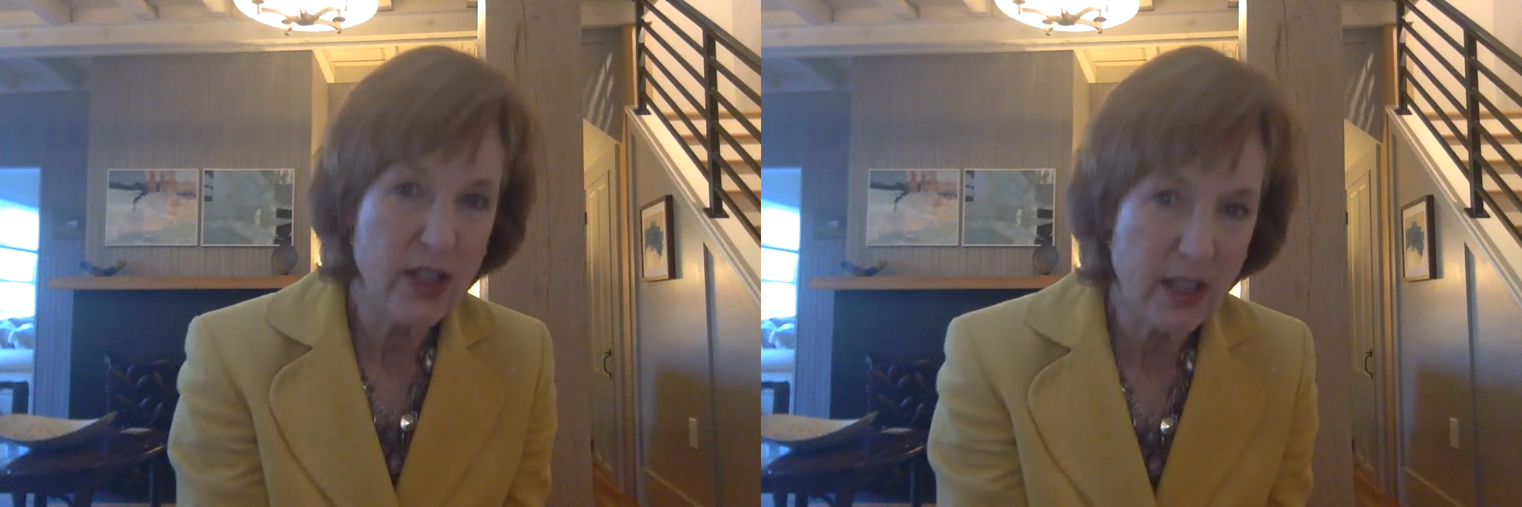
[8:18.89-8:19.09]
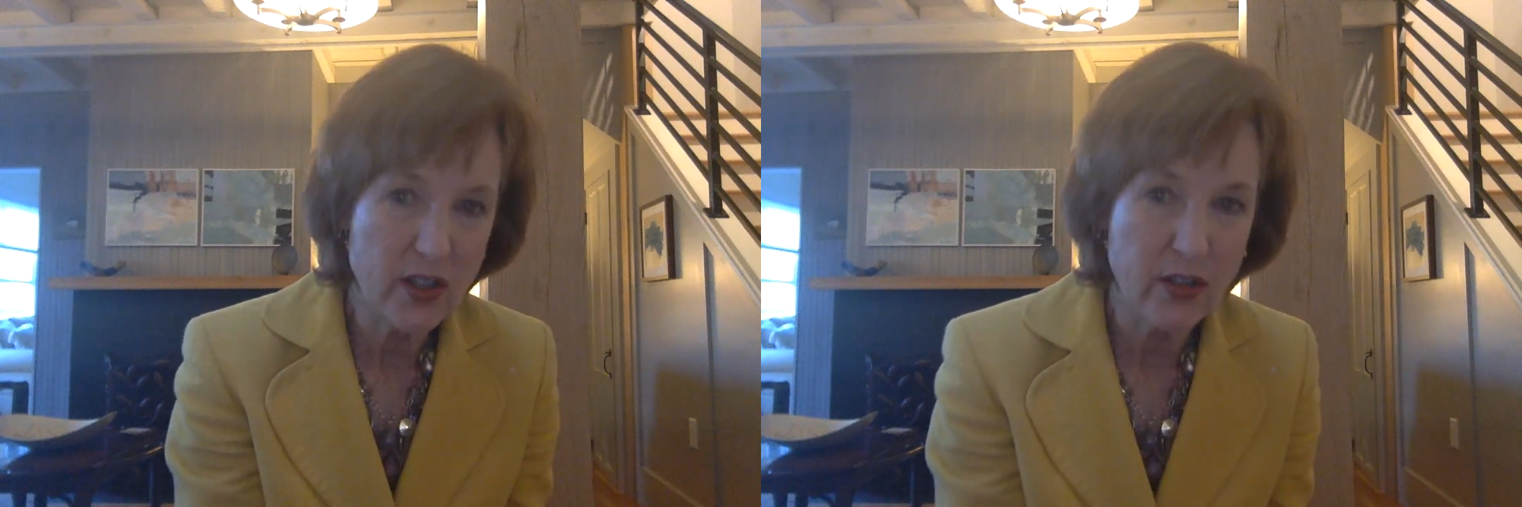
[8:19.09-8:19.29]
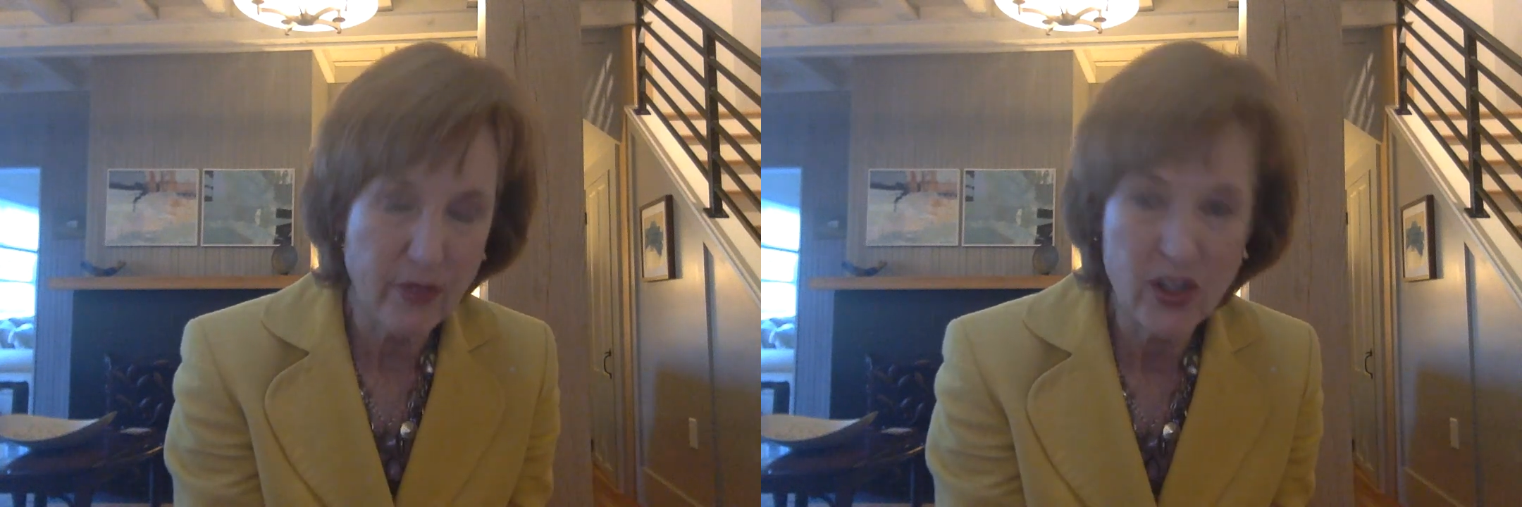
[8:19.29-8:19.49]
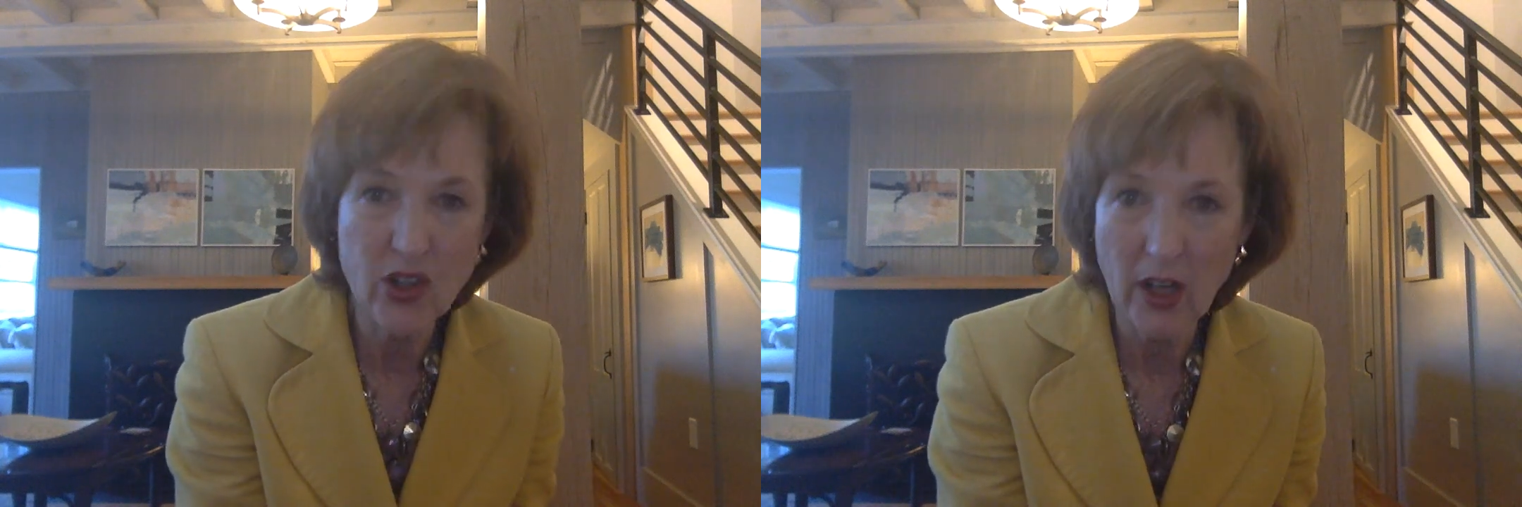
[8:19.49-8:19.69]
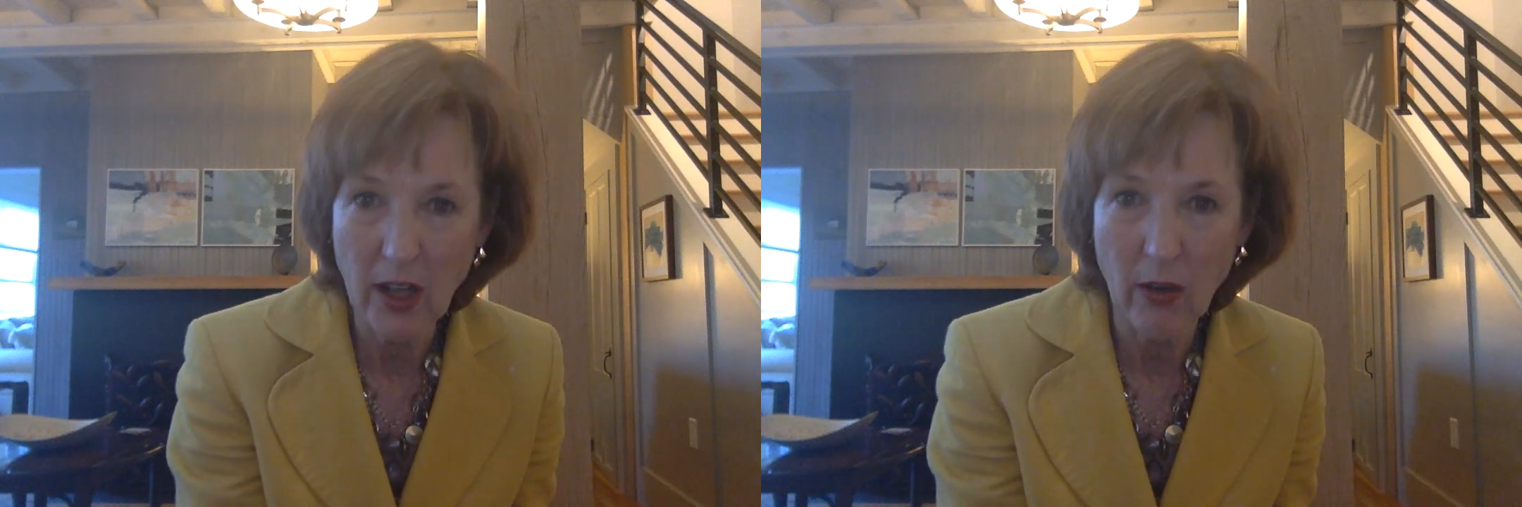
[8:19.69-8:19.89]
a
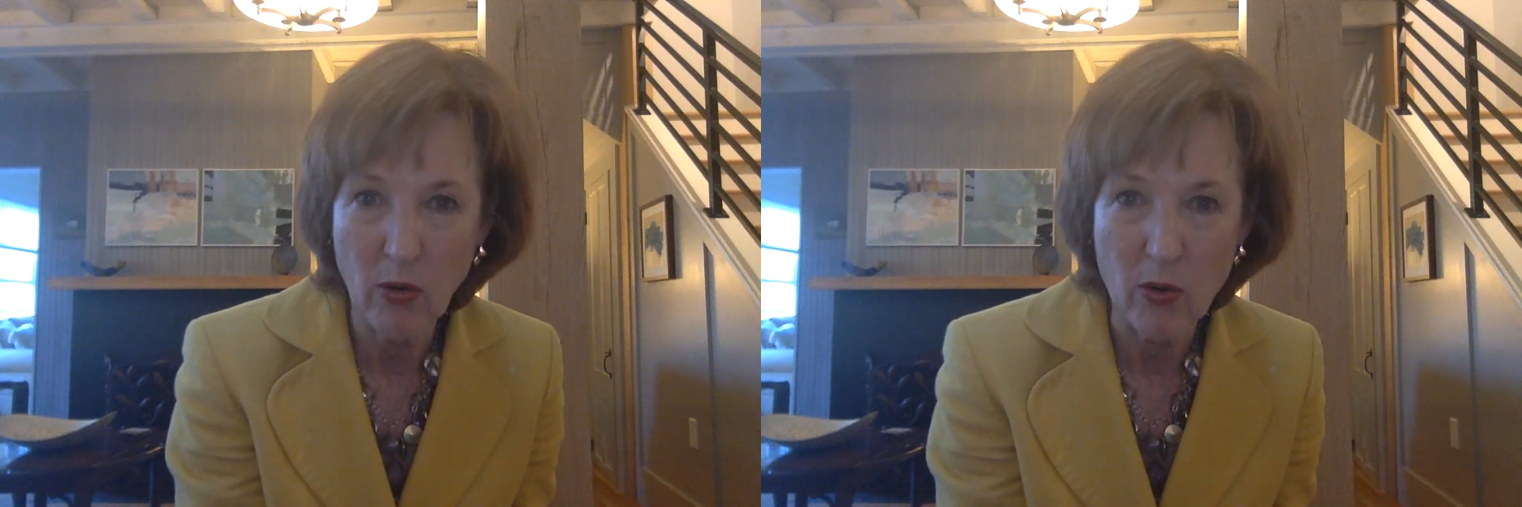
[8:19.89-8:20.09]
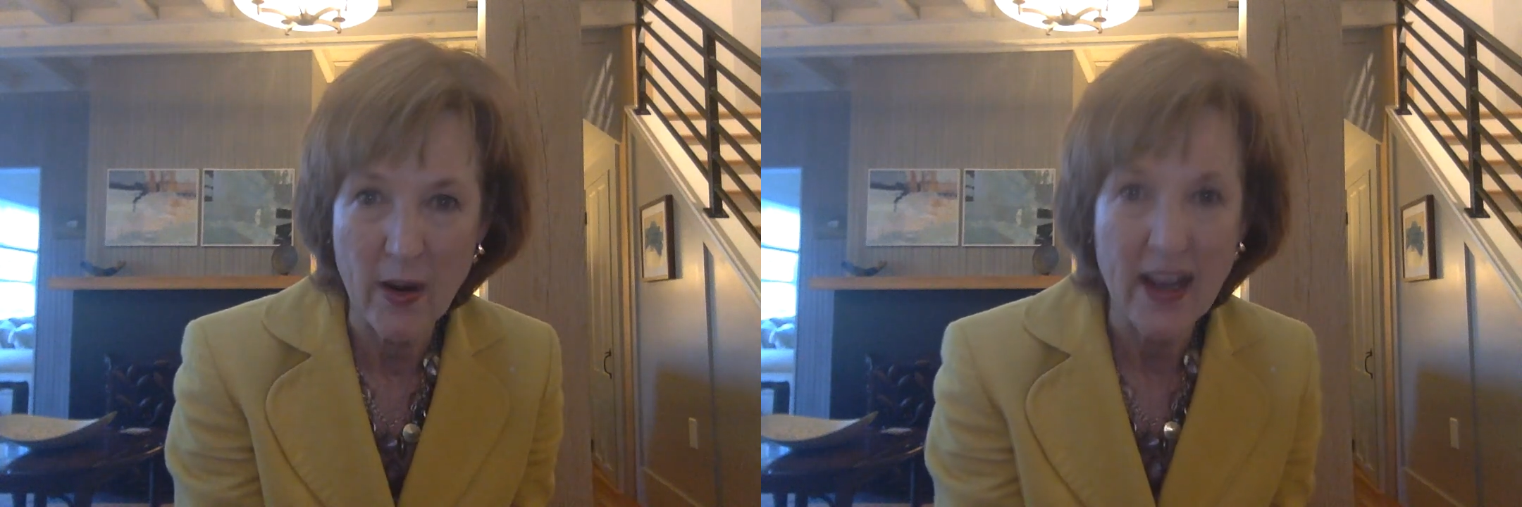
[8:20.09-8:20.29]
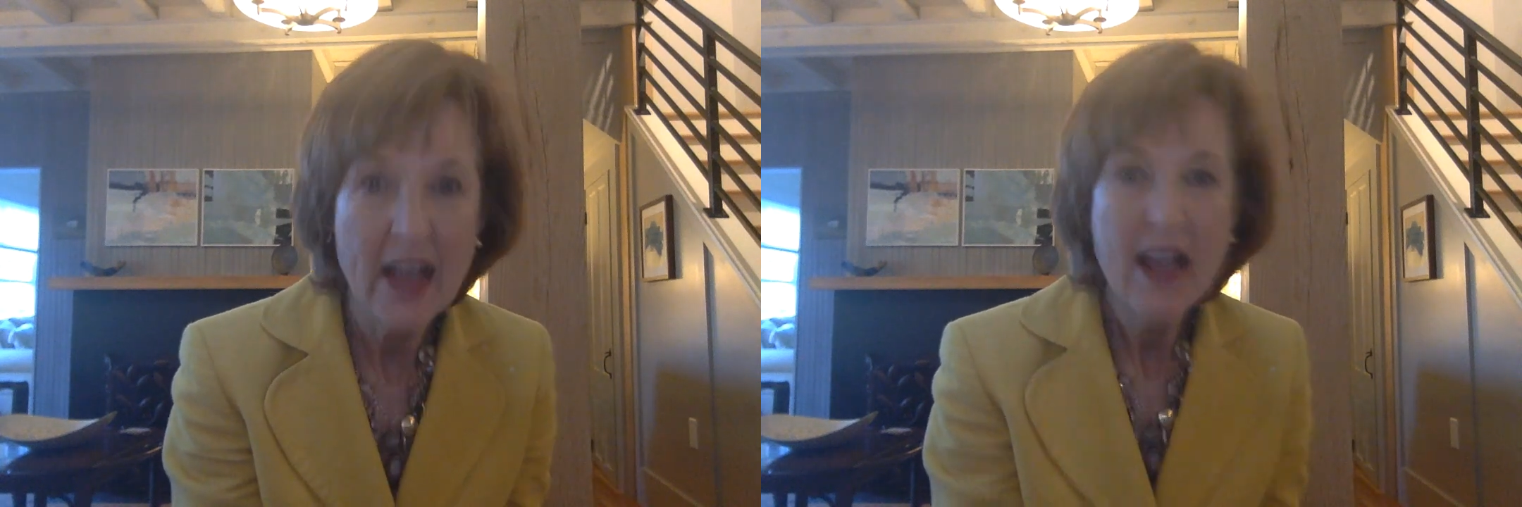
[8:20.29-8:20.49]
sufficient inquiry